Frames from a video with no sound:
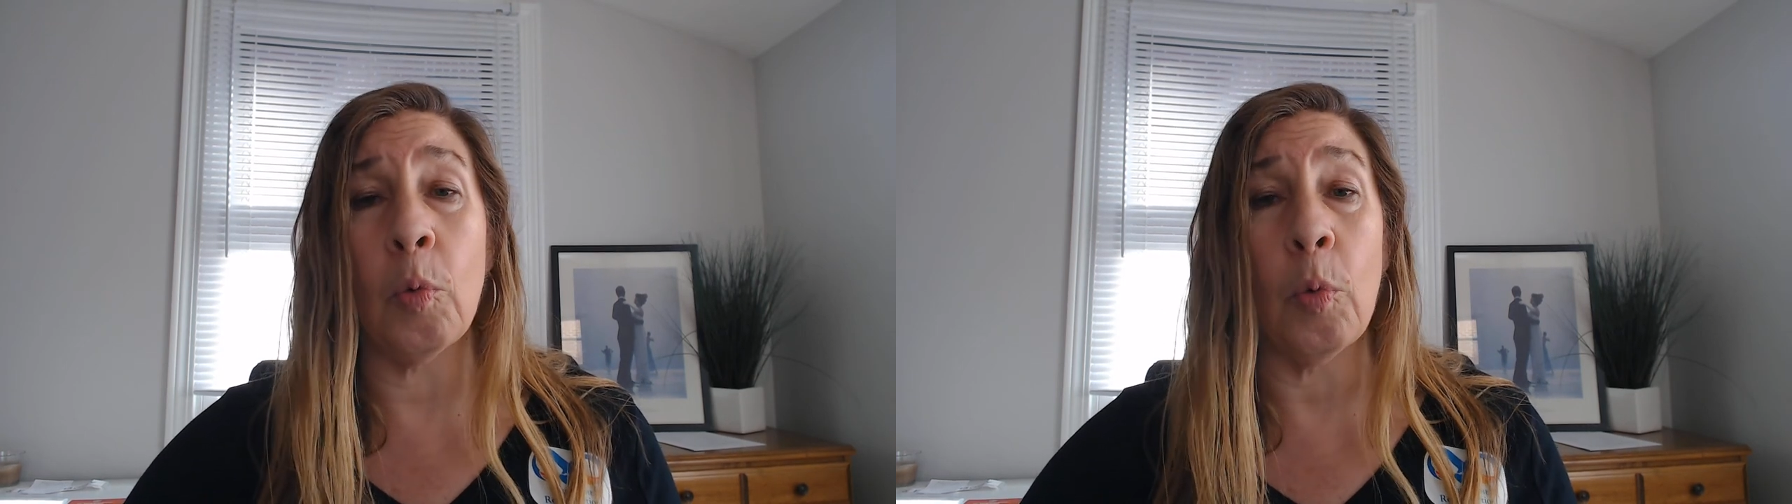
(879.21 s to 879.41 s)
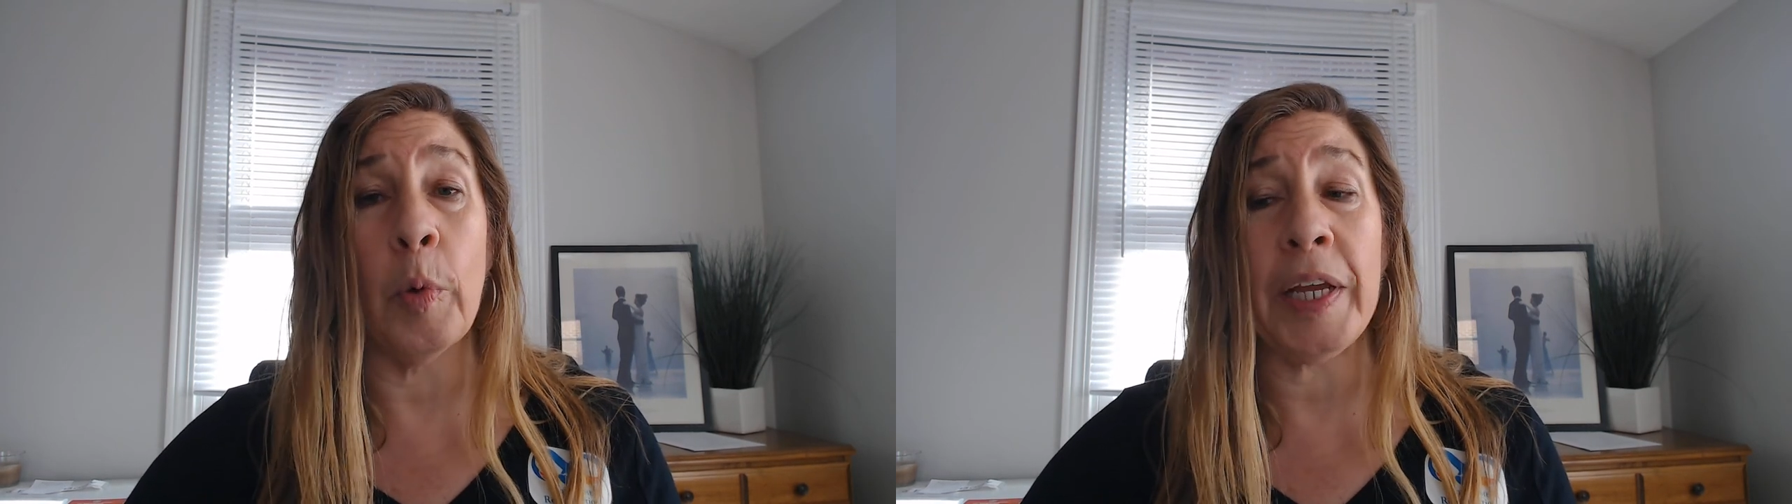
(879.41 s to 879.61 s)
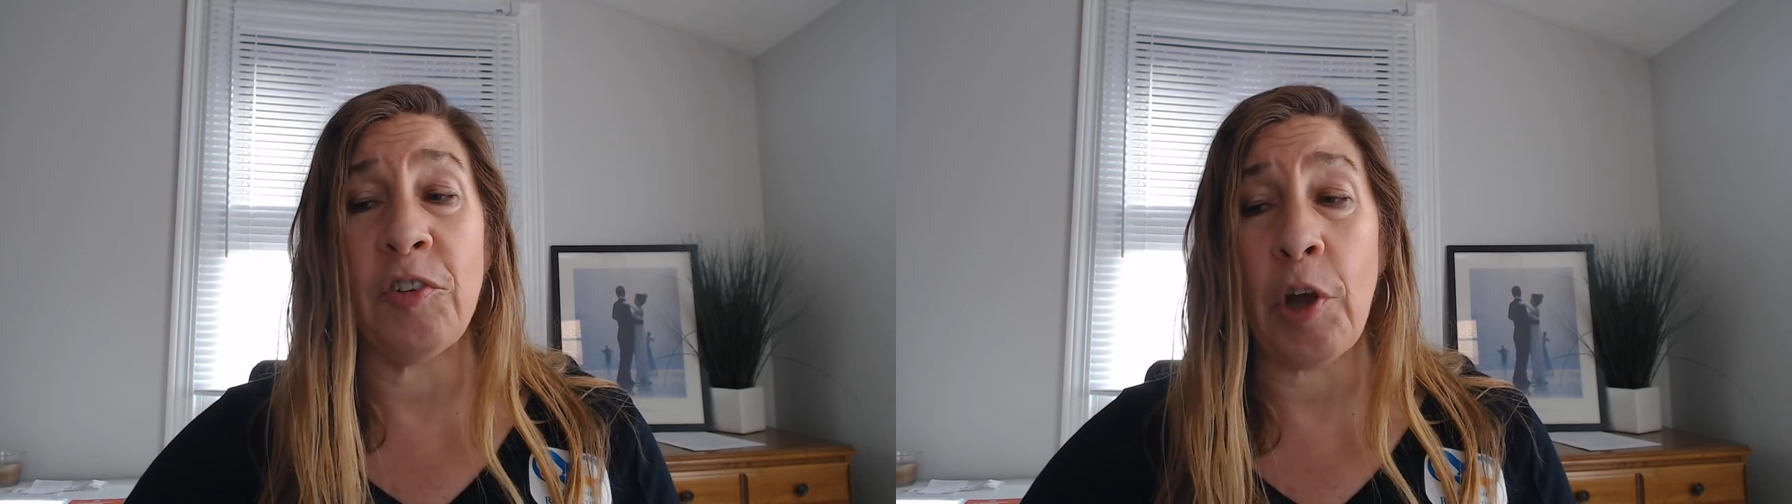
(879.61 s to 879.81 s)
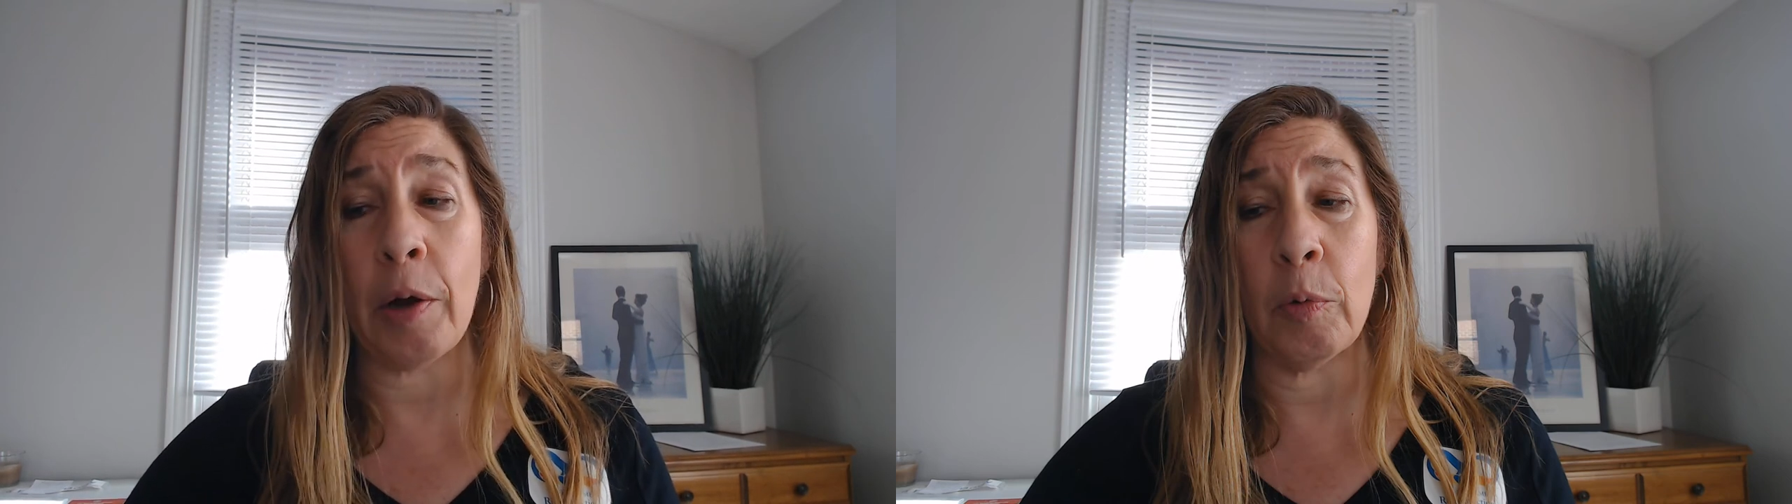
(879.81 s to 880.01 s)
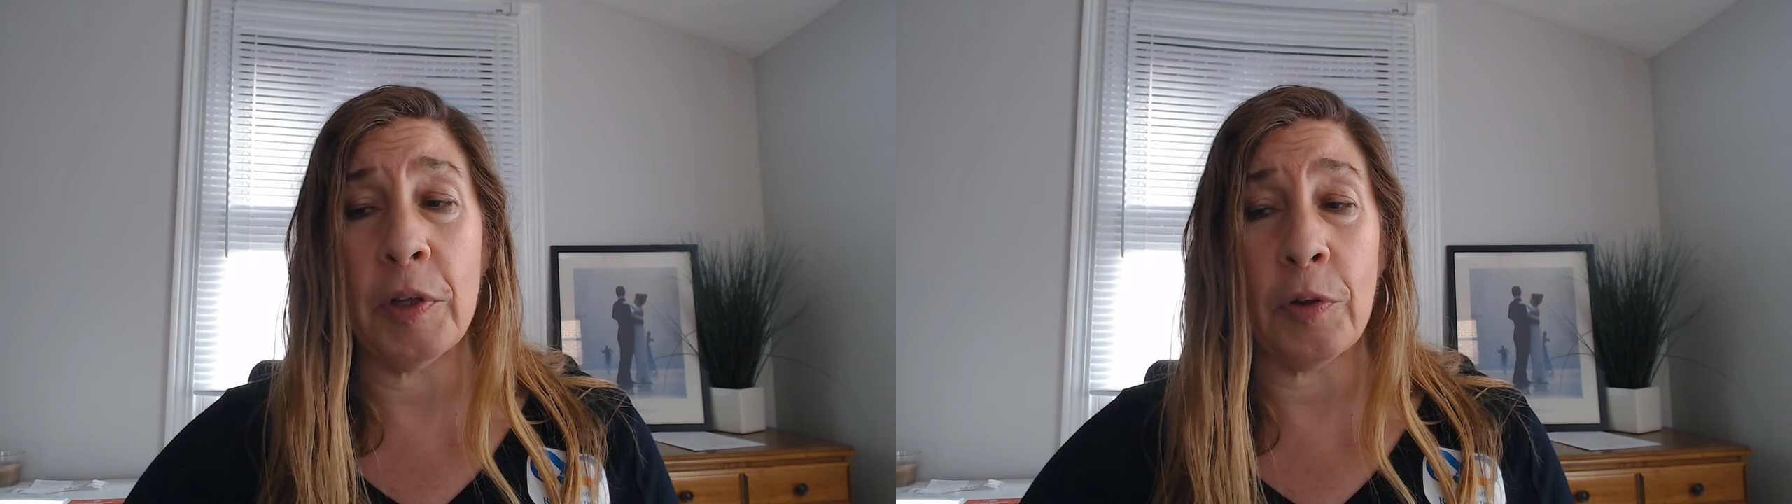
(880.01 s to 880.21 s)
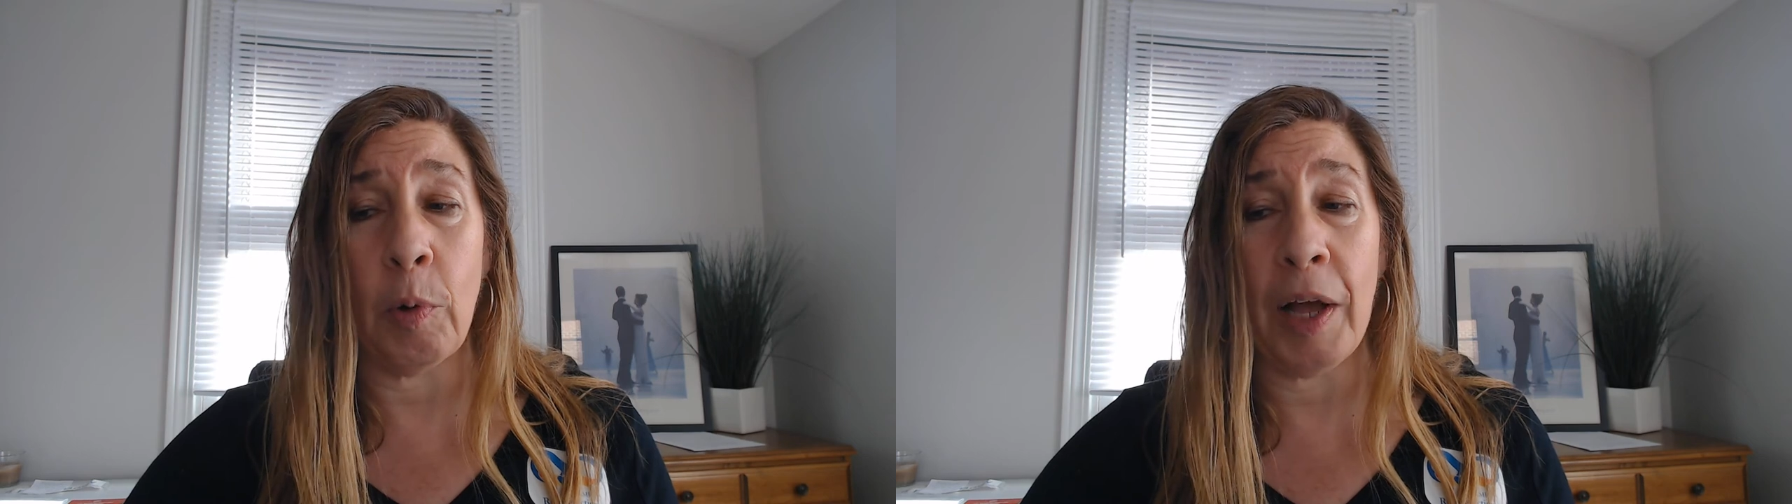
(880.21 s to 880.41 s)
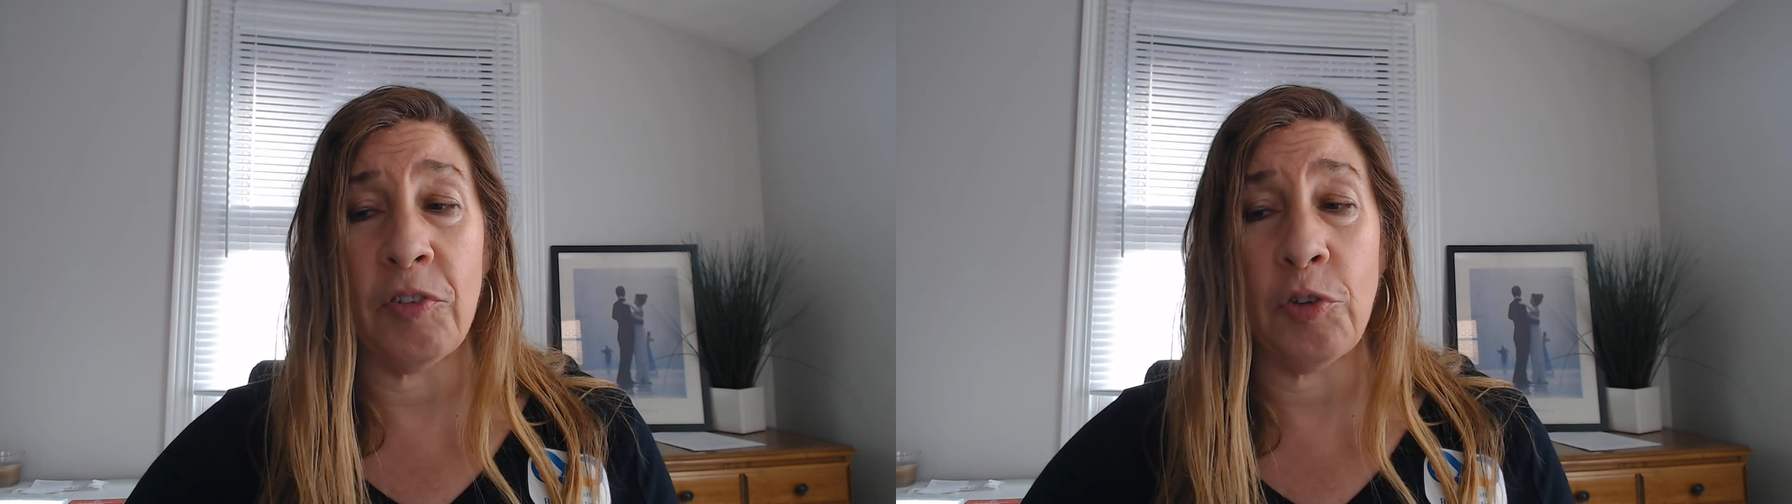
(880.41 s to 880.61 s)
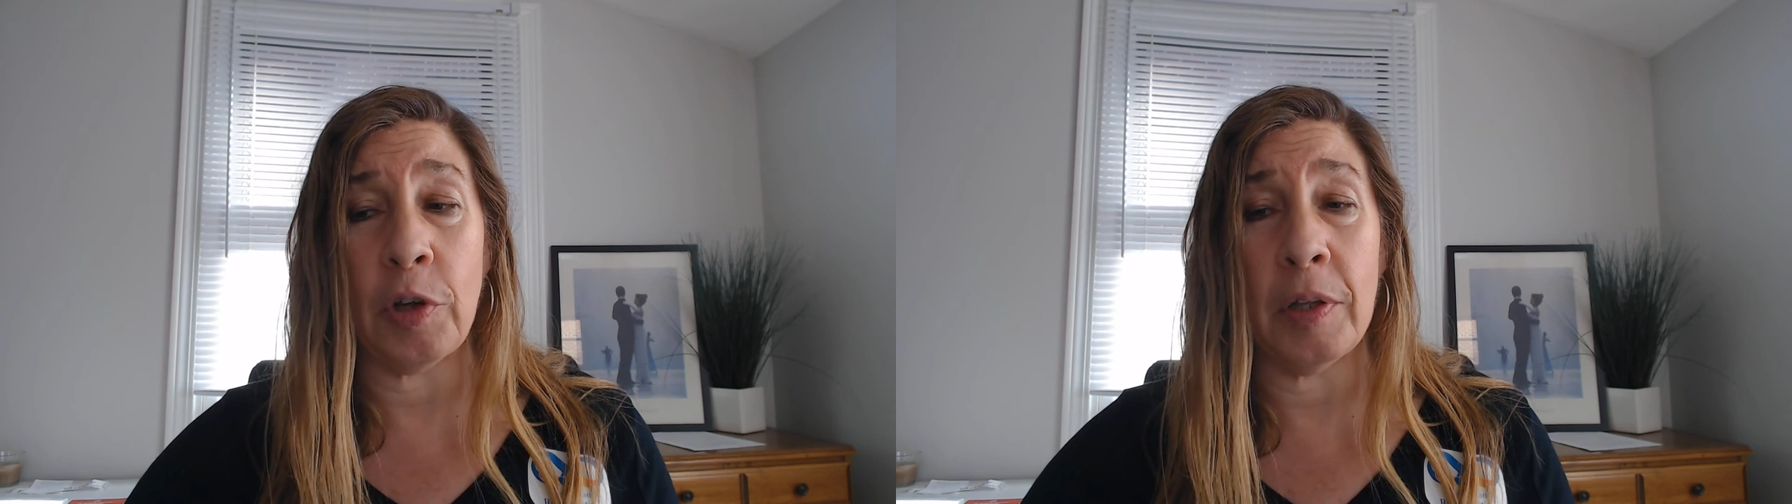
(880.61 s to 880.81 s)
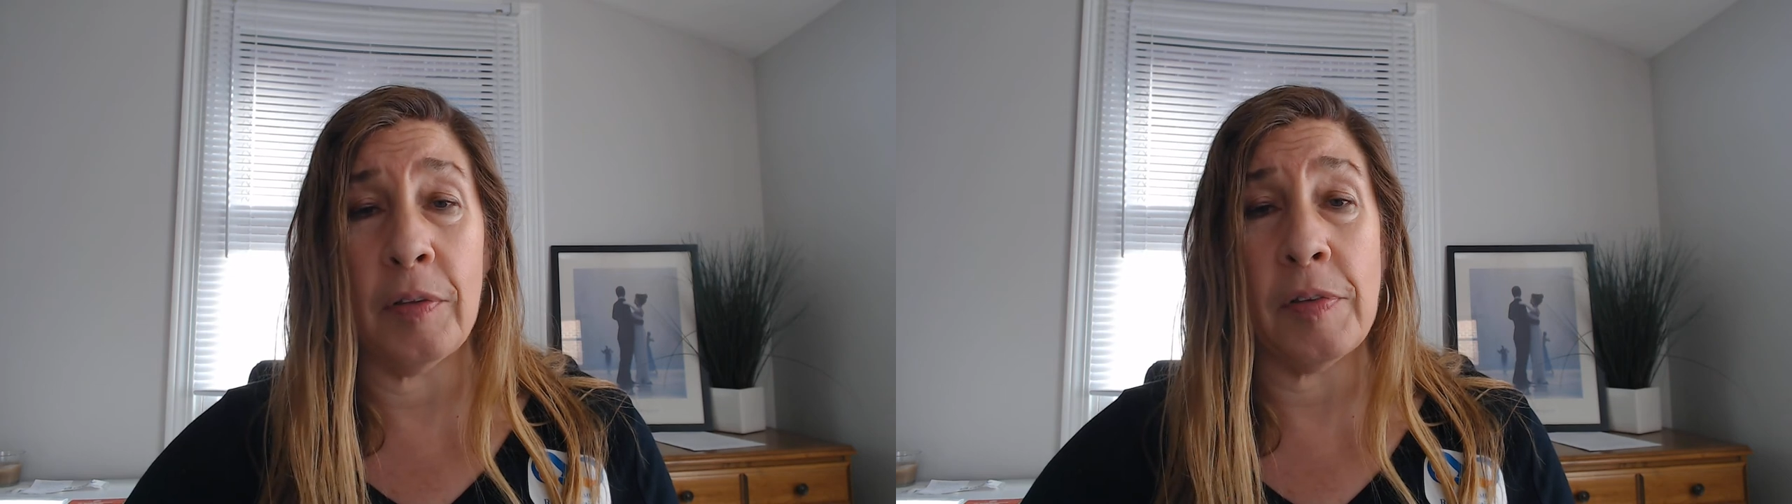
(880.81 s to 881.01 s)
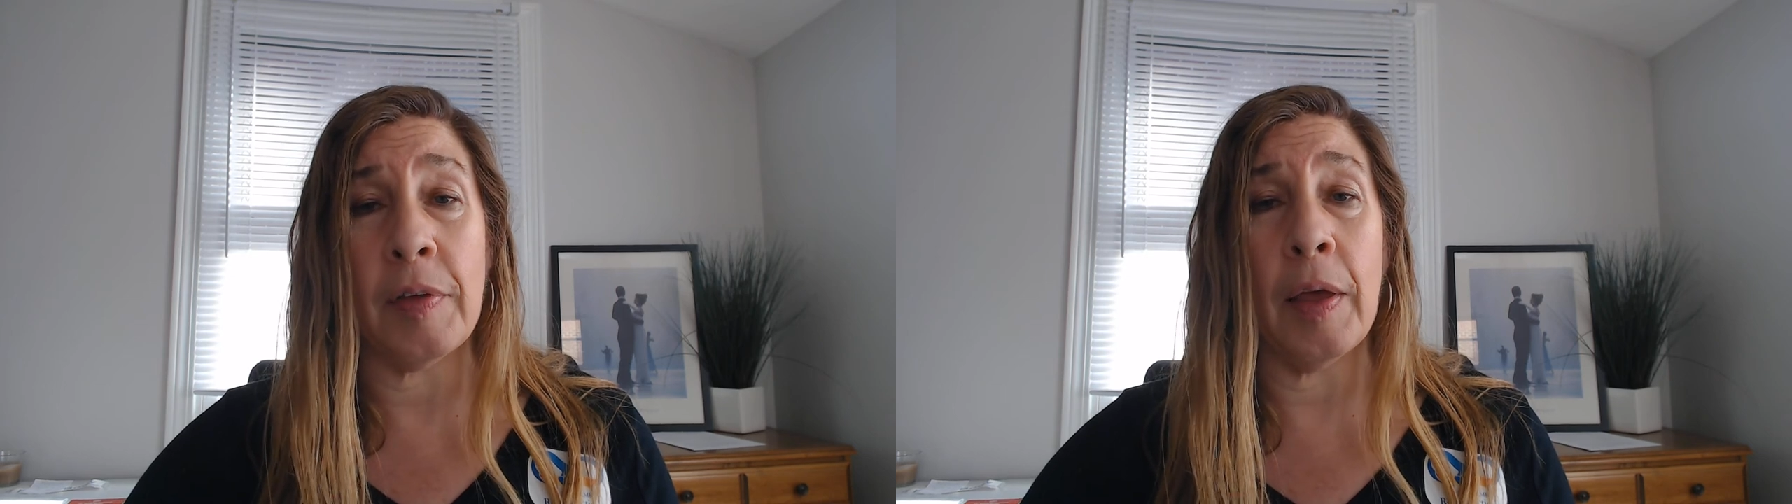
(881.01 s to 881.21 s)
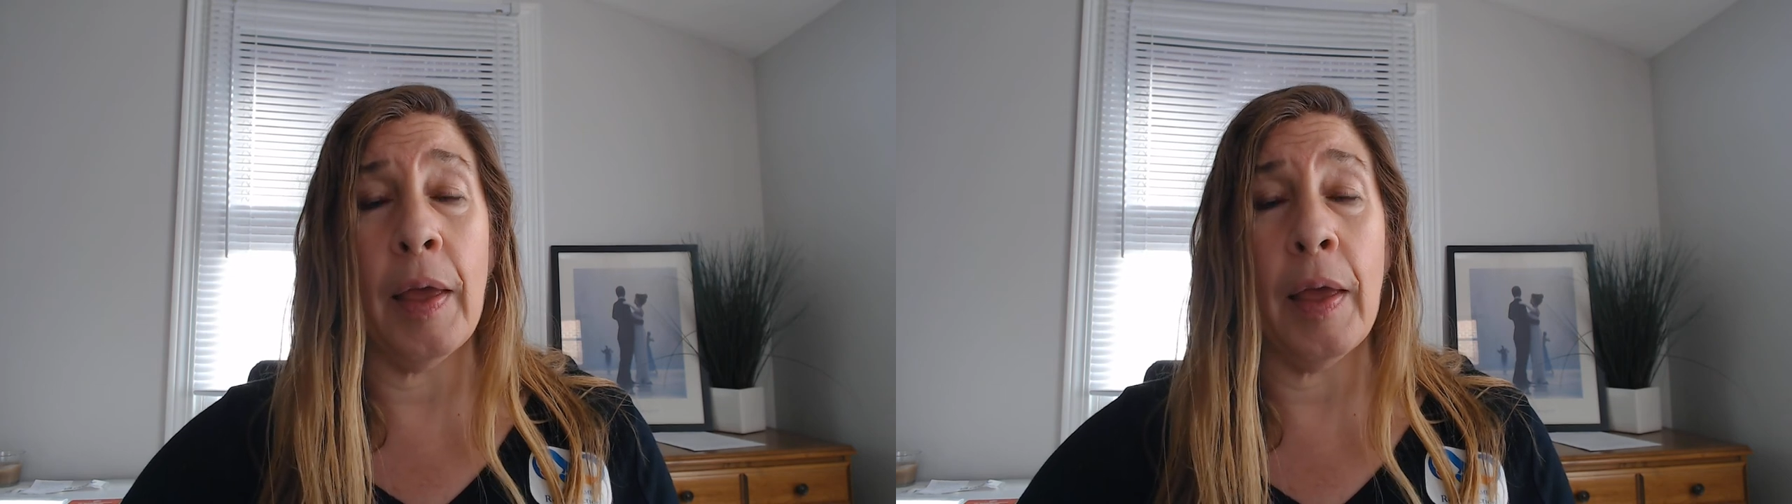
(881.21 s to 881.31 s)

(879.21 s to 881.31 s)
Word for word: Reach out with questions.